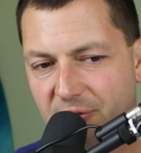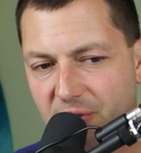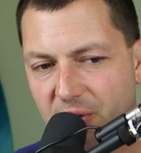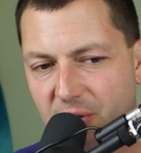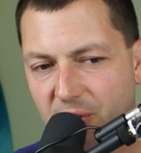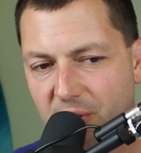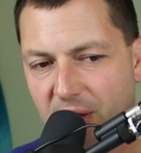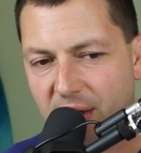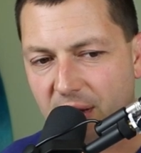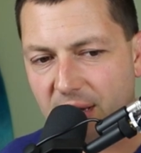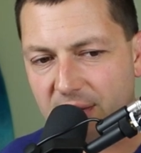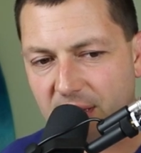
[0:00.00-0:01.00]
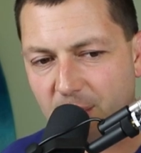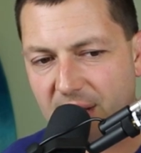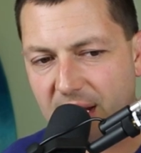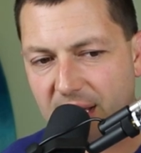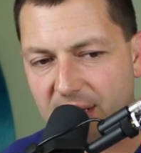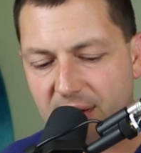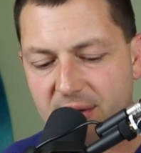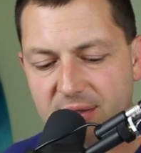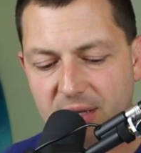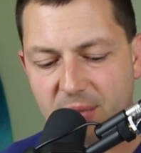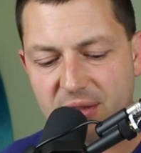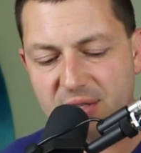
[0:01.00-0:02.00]
if you eliminated
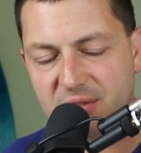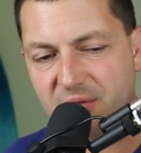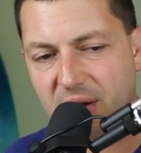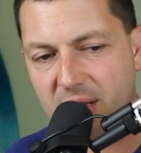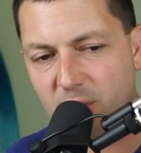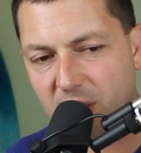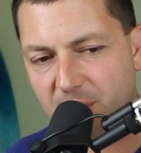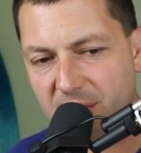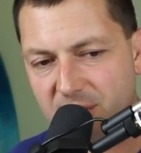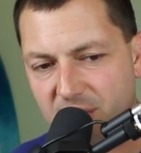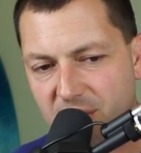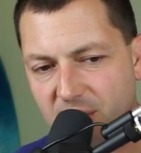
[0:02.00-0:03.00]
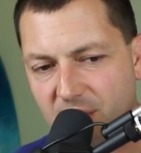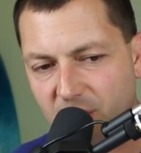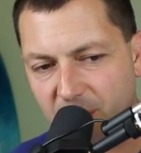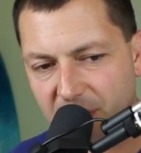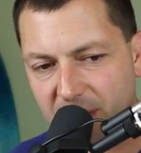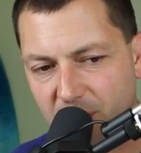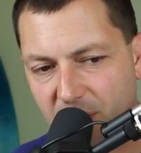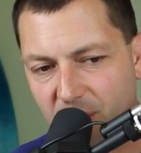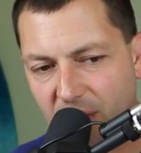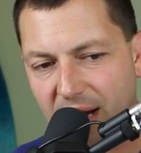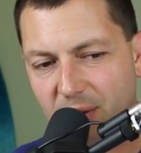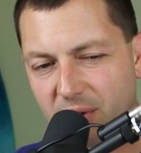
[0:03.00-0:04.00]
some of this follow-up that you're doing with
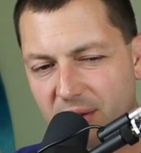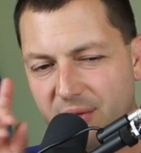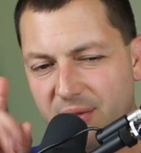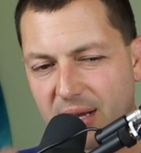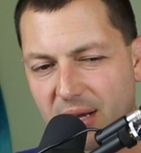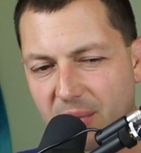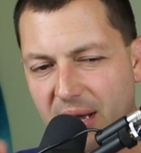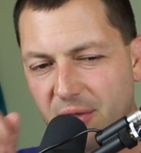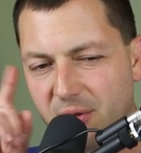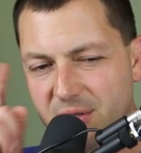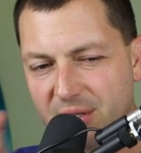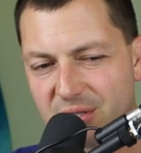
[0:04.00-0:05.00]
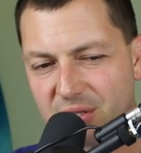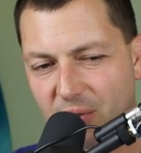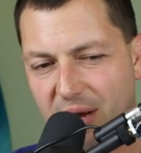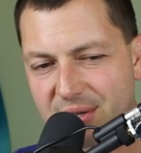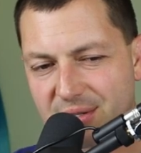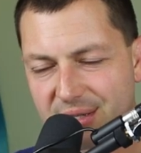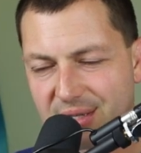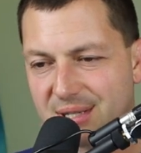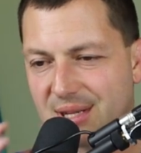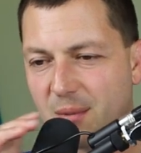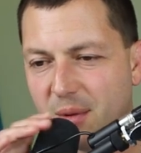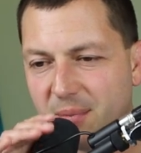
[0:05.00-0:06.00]
people, right? Really think about their situations,
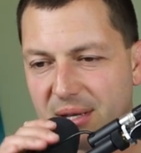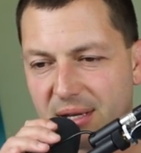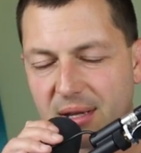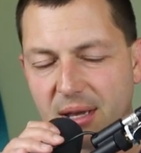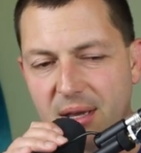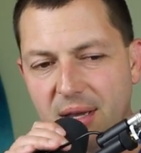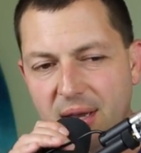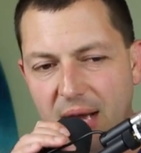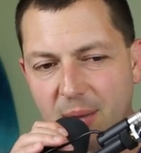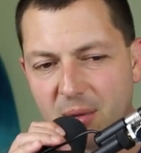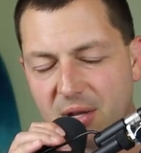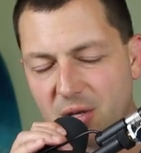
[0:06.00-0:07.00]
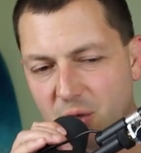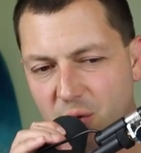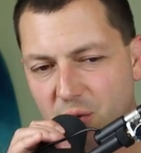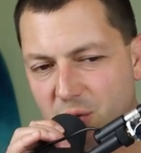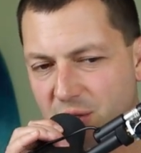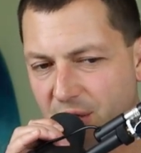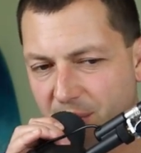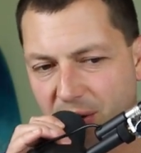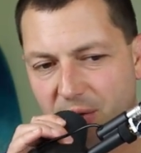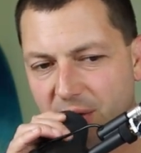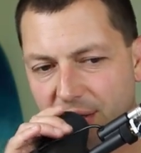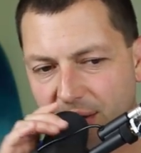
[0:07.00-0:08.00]
because I'm a huge
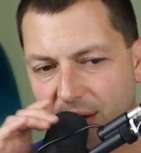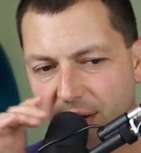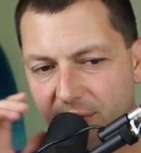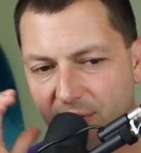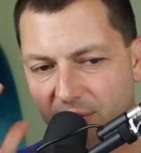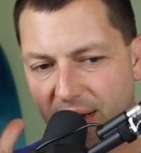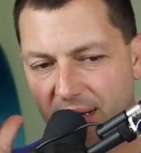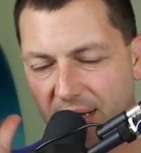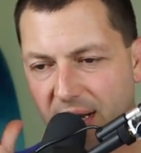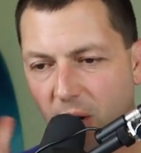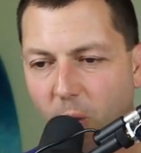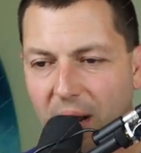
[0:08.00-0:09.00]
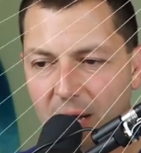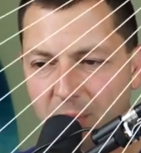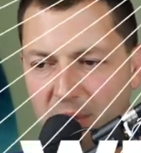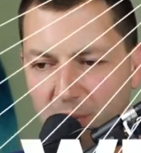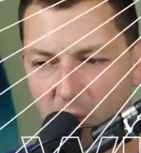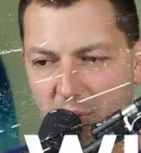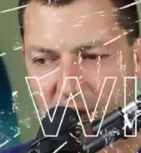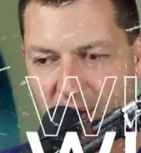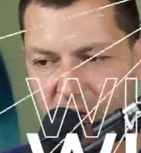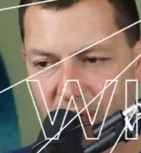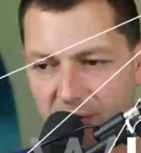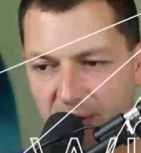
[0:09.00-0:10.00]
component of finding out why people want to
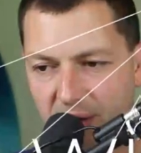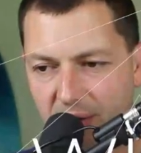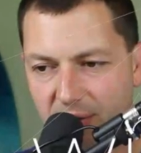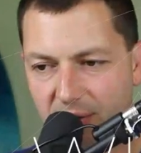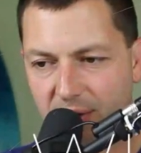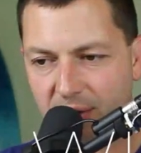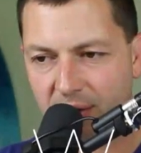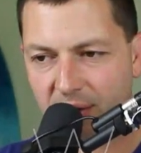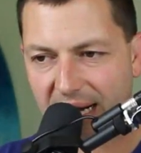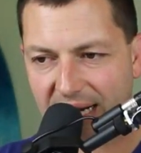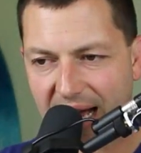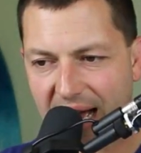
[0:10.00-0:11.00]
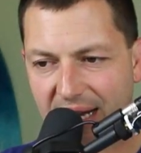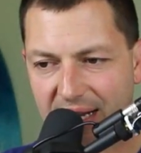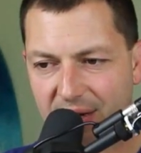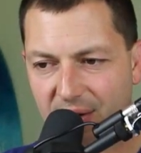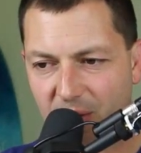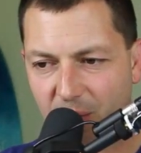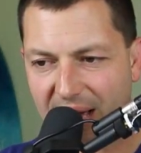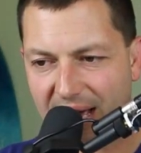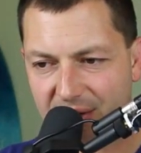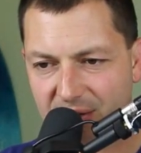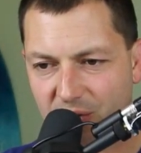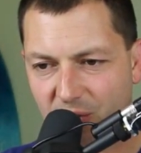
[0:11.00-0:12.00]
do stuff. I got to hear the
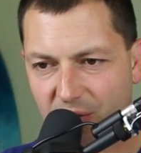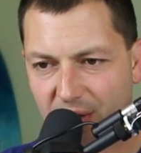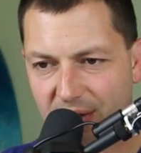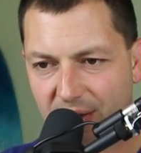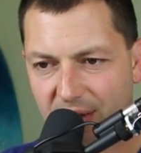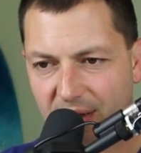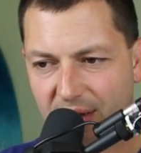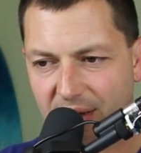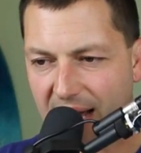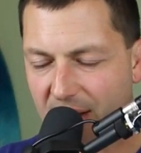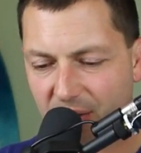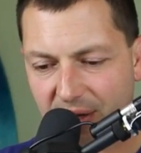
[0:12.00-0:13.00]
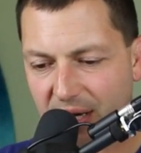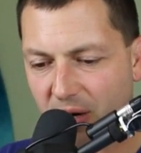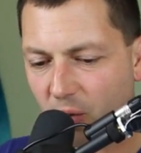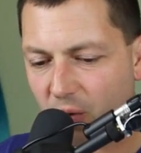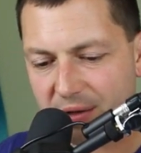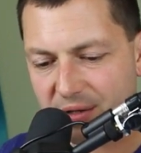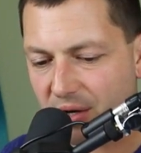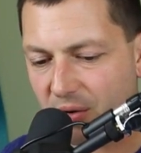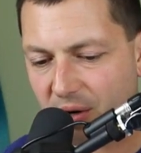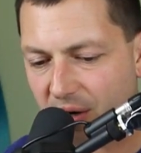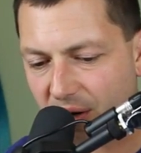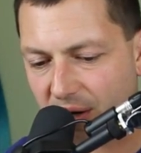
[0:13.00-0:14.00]
backstory. I don't care what's
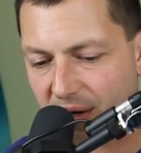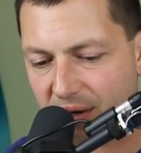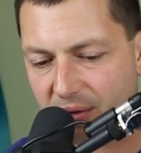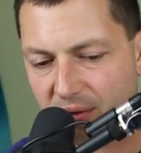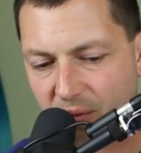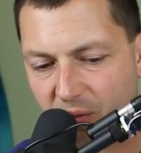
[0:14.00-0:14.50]
going on,